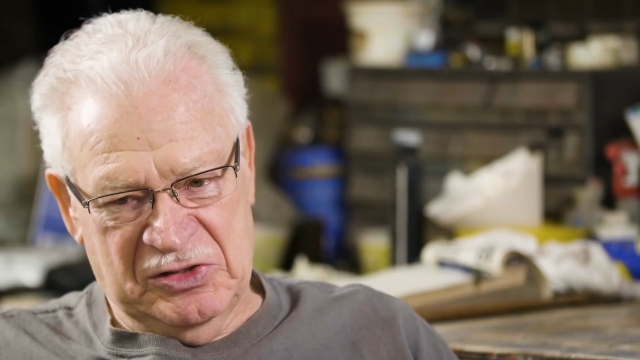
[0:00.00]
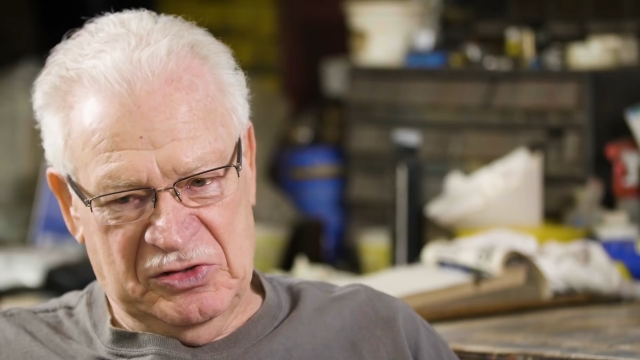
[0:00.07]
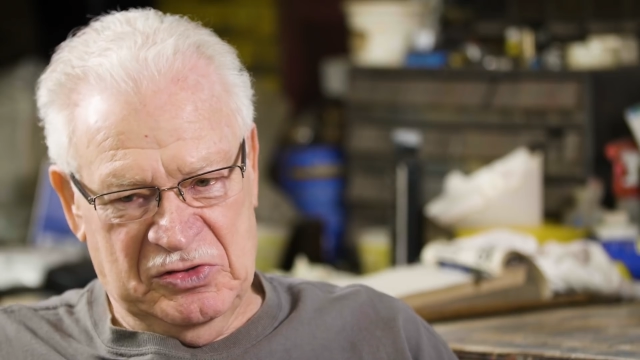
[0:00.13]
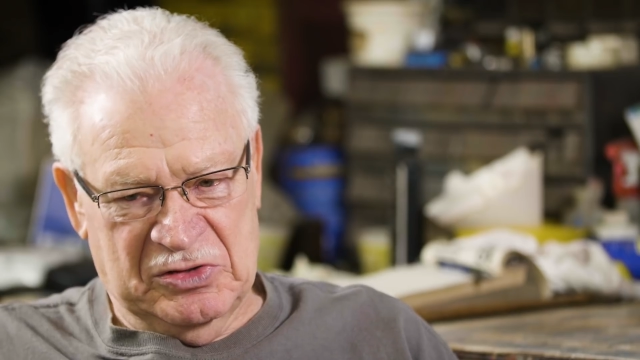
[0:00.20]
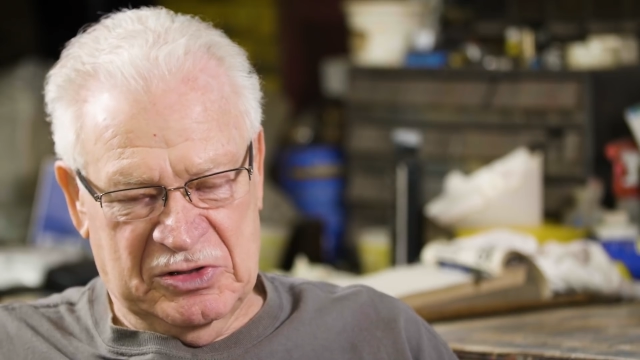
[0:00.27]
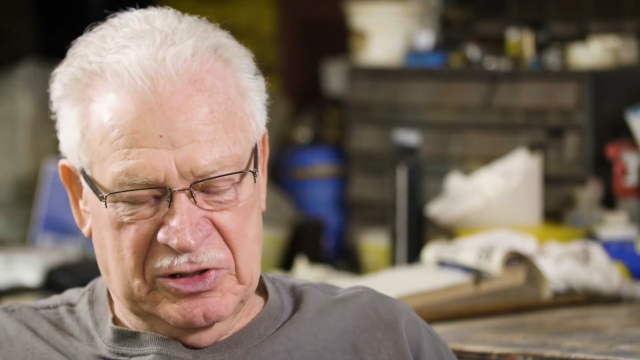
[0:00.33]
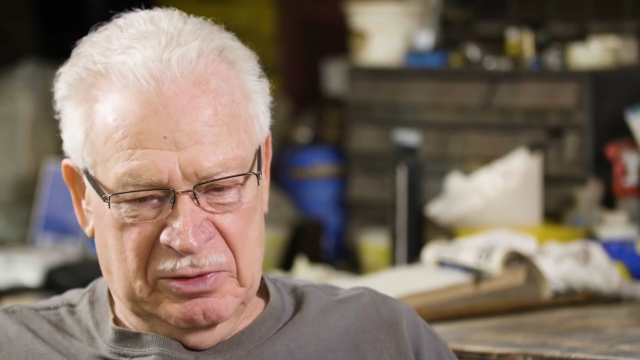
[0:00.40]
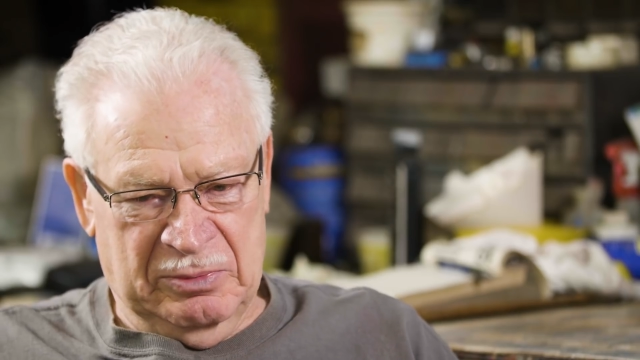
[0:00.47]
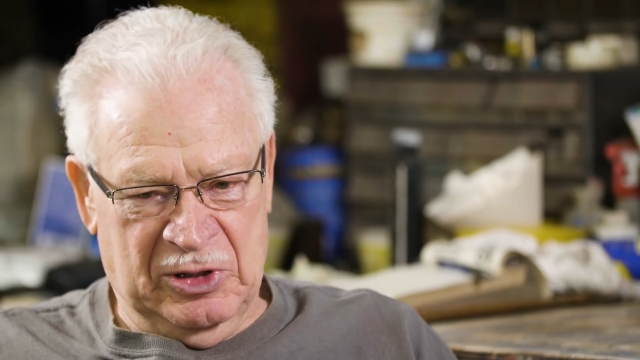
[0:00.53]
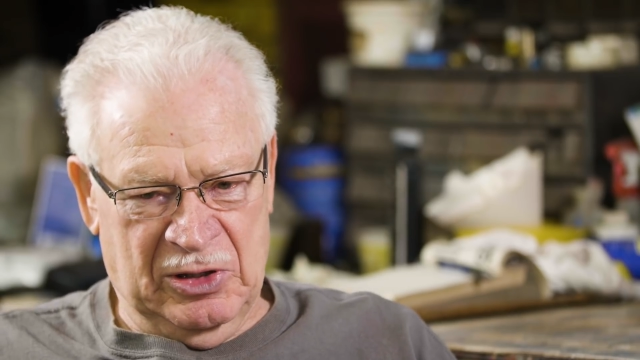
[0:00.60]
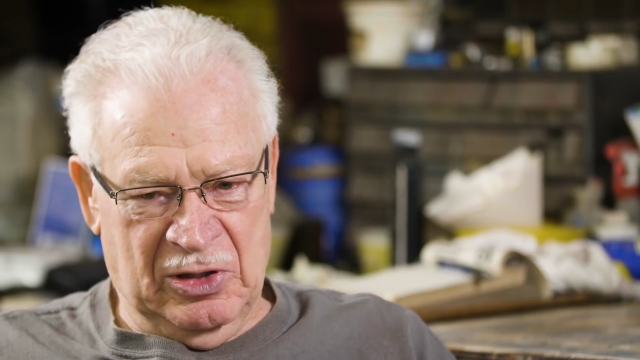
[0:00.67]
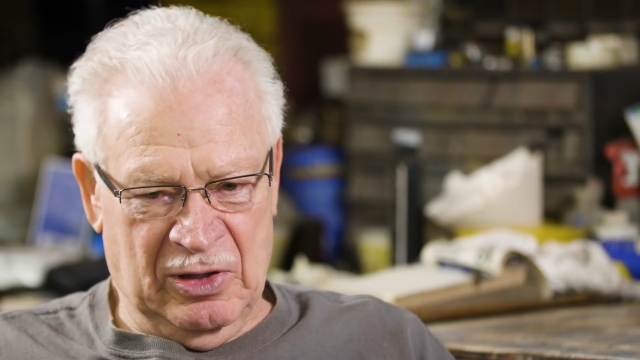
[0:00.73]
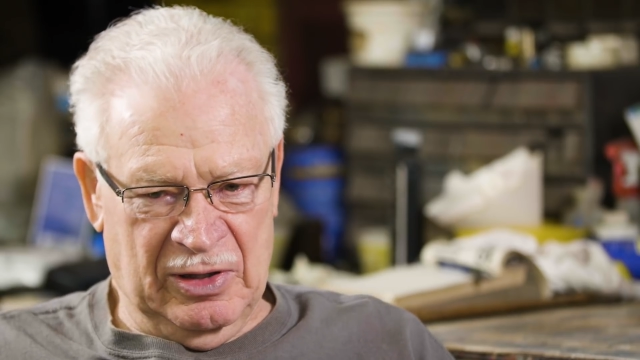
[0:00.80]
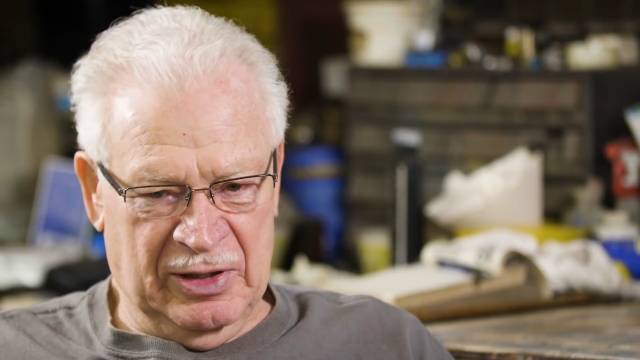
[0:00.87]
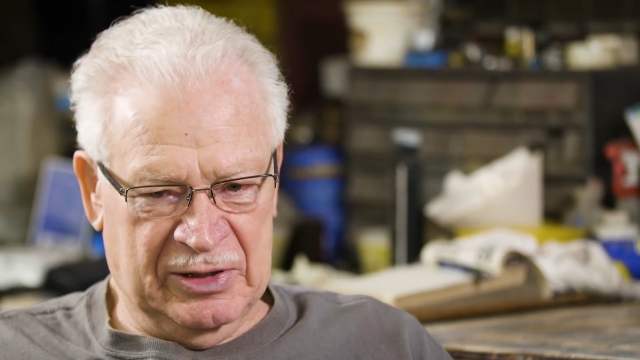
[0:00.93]
that used to come
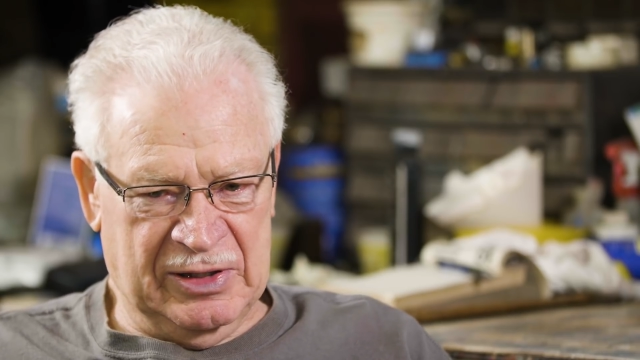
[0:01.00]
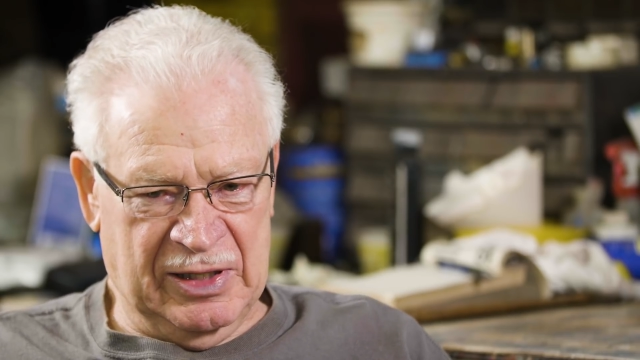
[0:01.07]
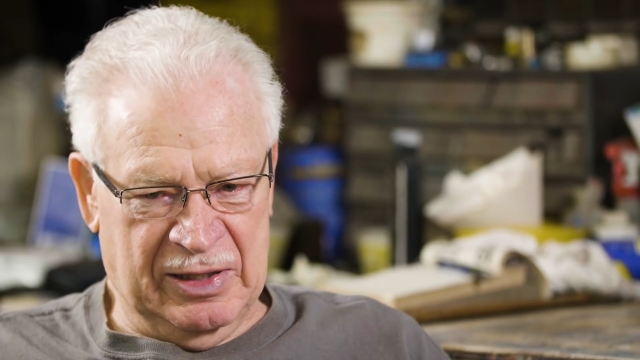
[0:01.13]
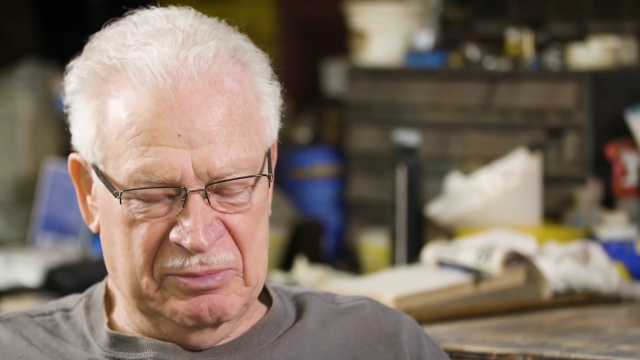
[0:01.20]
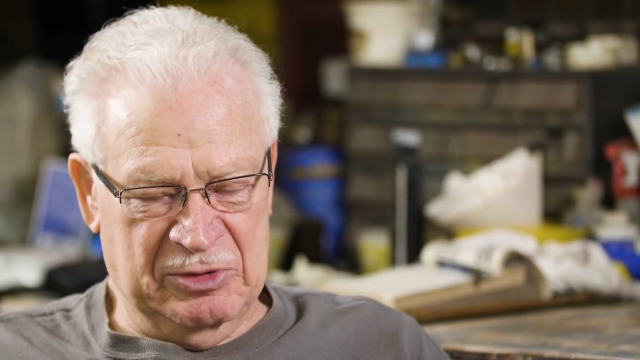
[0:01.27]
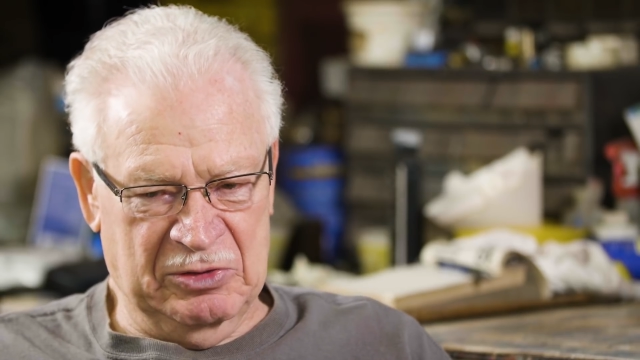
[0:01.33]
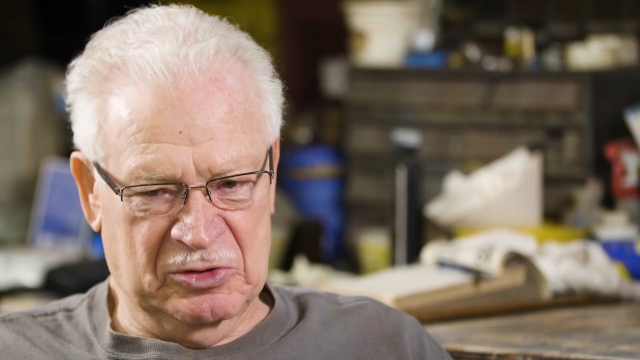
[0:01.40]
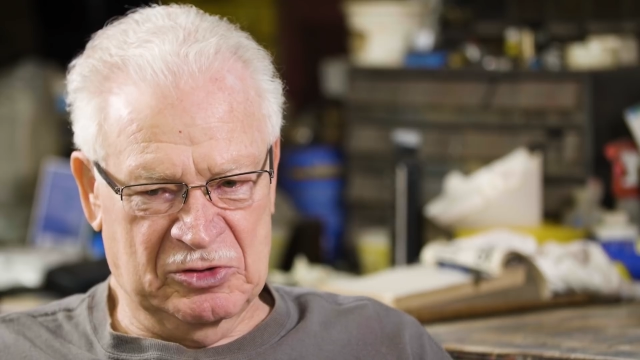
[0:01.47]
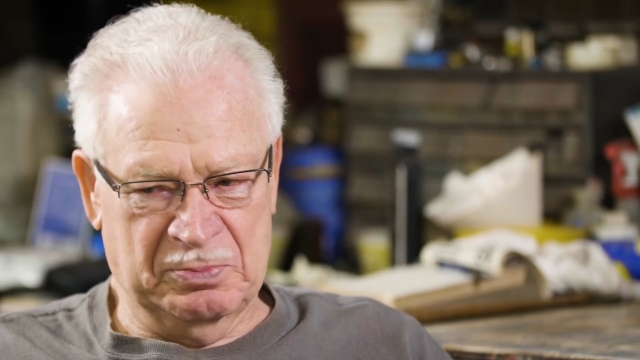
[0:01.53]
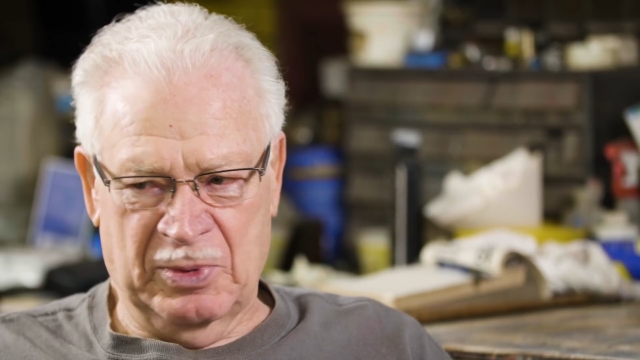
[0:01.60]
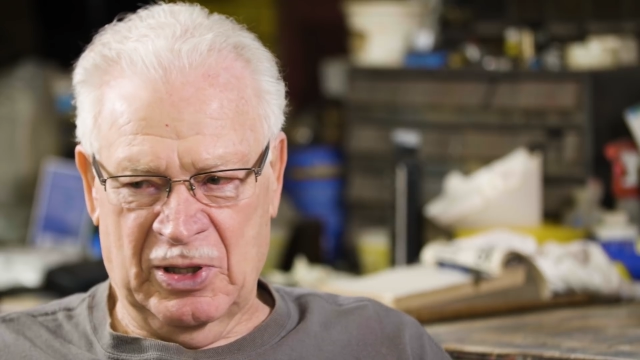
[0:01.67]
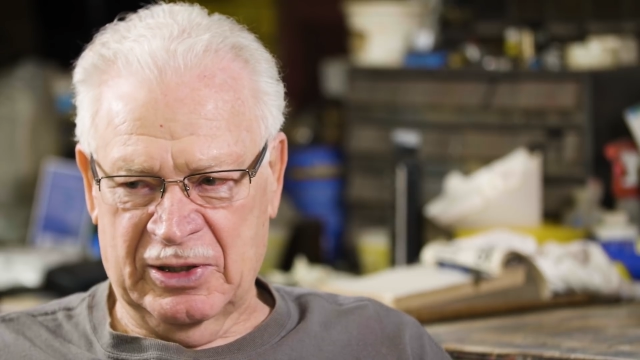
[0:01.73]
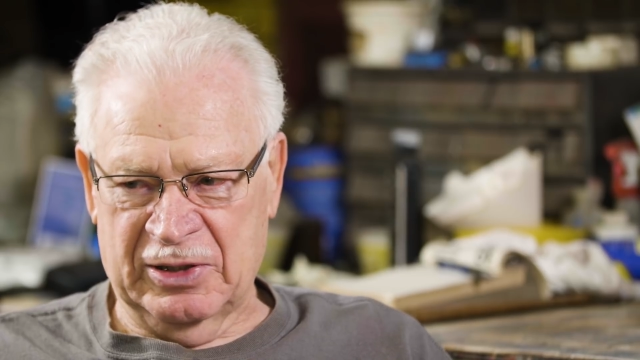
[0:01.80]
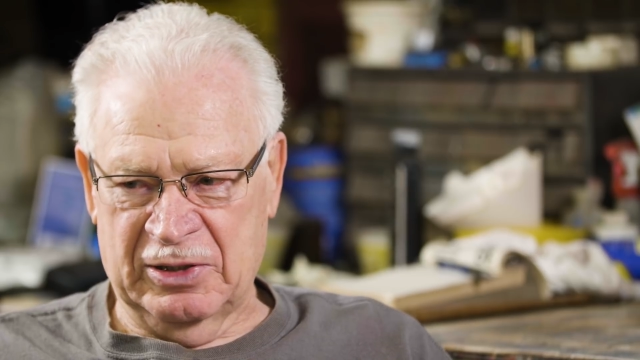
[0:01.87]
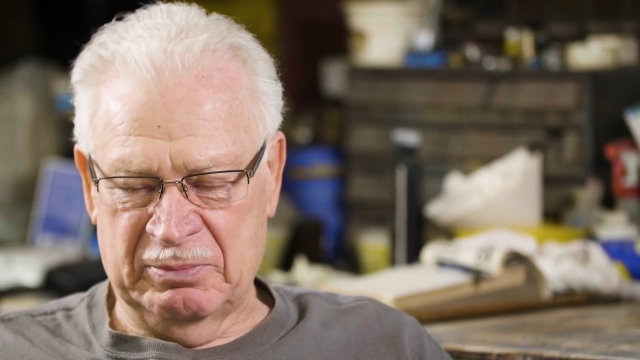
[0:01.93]
in all the time, he was
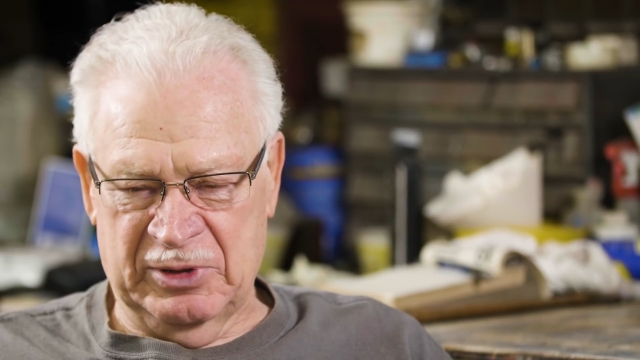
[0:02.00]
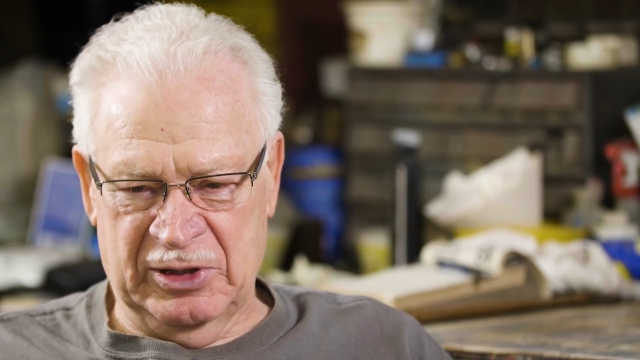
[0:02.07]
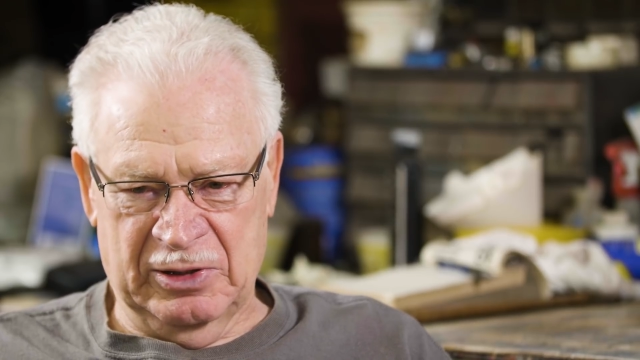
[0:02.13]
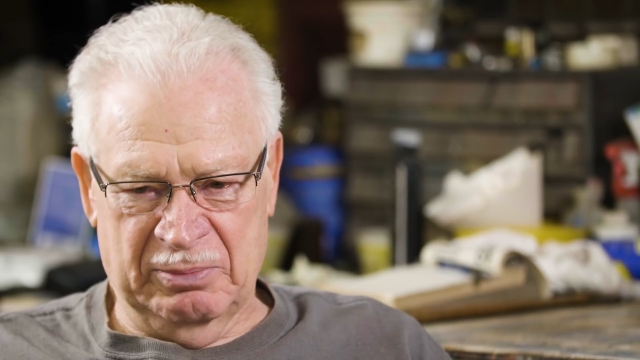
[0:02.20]
bugging me